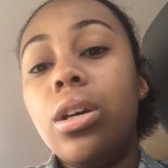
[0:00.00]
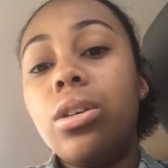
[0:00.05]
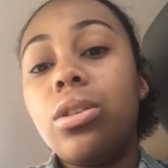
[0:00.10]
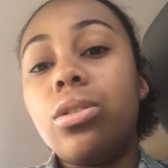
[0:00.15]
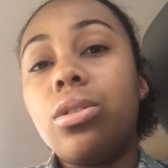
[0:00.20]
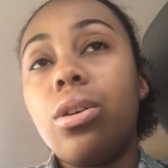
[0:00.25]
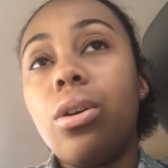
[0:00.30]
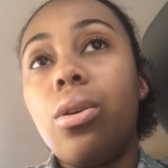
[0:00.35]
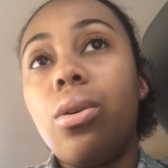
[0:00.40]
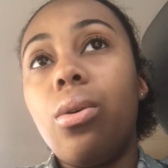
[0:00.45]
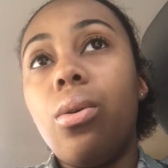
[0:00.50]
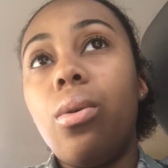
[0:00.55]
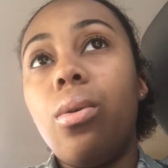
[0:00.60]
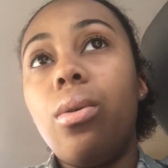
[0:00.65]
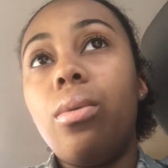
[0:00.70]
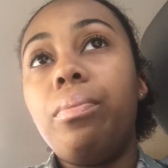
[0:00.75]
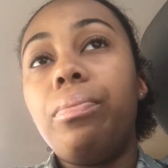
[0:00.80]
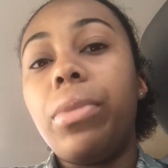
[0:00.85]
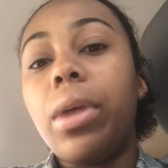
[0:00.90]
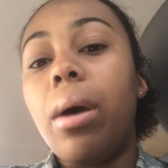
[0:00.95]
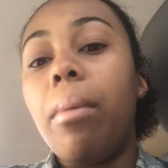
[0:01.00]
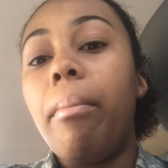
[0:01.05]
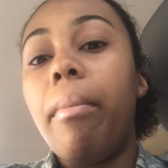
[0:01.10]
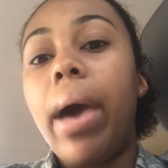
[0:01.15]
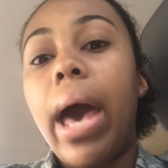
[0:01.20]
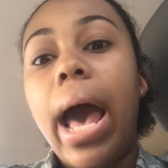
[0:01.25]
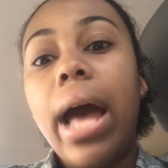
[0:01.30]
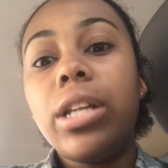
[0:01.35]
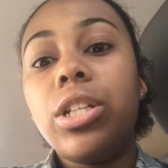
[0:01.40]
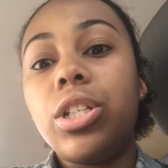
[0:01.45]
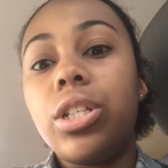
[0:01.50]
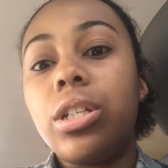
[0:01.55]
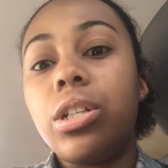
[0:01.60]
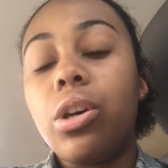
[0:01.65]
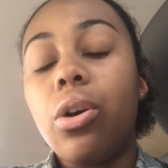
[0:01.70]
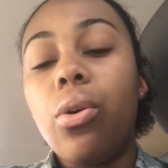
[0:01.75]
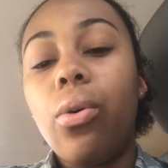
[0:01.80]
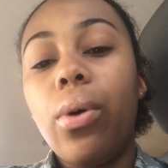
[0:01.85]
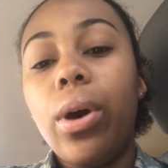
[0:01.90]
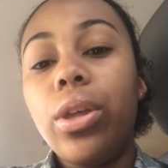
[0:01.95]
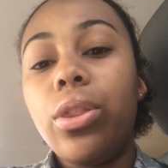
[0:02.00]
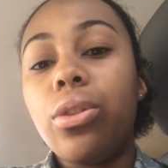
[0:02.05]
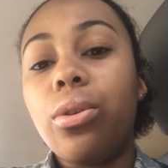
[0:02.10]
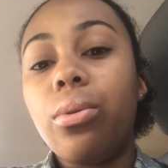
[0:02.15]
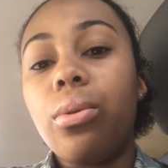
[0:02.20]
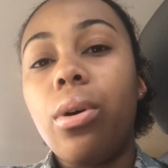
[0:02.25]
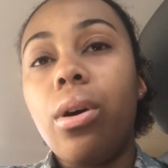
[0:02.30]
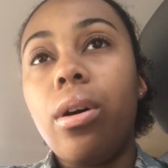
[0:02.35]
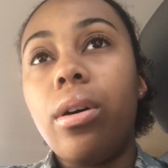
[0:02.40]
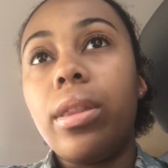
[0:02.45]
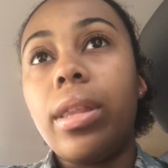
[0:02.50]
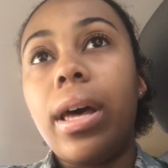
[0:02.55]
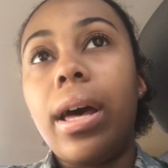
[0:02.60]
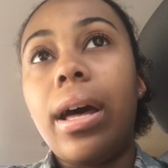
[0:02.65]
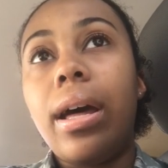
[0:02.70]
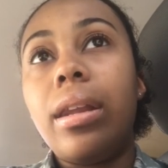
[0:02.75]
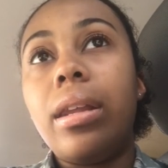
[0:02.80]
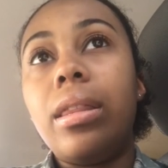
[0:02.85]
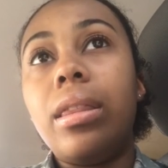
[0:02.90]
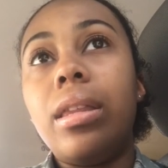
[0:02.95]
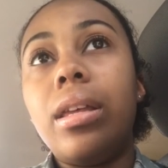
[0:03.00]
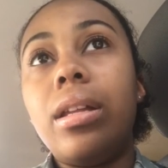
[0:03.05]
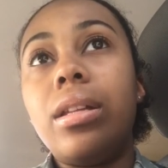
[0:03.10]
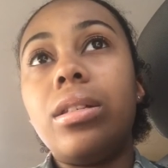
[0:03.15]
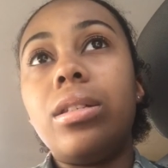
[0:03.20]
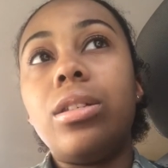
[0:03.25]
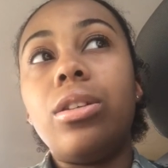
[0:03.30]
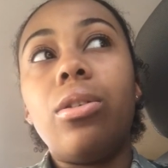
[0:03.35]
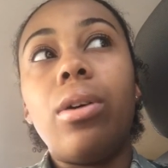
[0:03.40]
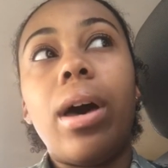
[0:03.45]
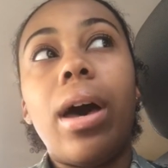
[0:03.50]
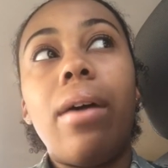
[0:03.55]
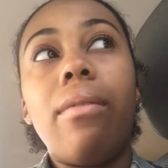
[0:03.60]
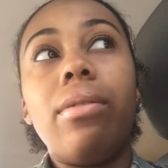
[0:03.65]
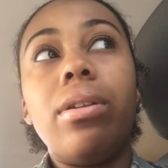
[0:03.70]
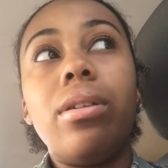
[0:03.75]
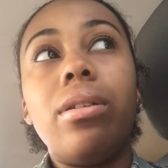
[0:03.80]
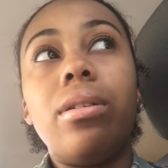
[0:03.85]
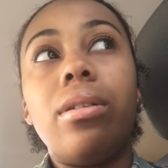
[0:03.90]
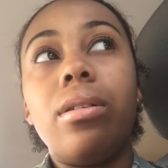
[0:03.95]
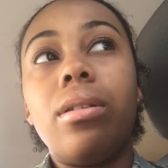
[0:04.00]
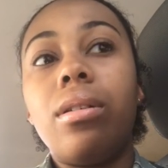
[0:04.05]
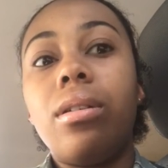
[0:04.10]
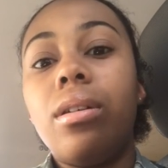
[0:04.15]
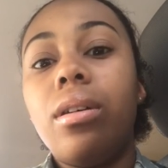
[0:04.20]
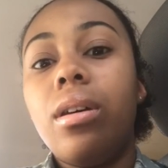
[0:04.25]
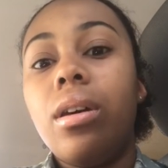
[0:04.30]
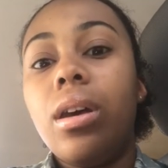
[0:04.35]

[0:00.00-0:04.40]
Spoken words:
So imagine going through all that and then still having to